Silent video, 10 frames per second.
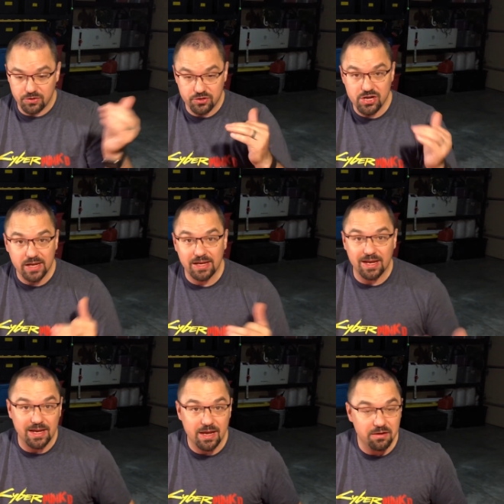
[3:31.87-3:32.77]
you're checking
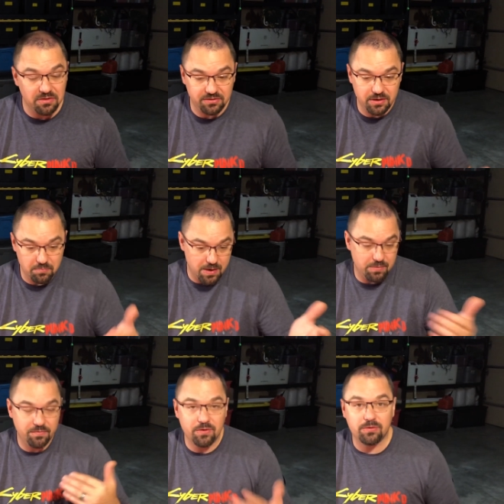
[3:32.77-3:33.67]
again to see maybe
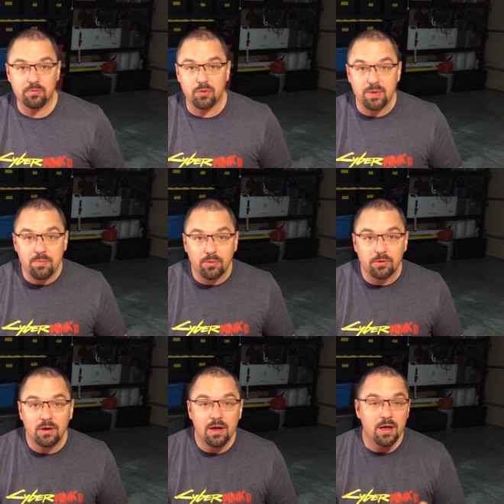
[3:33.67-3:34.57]
if there's some new
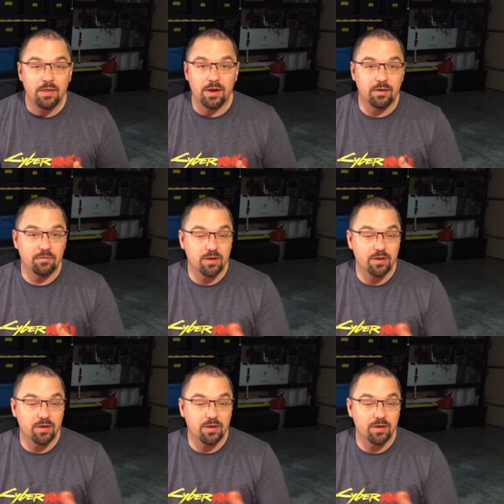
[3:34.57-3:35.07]
people that have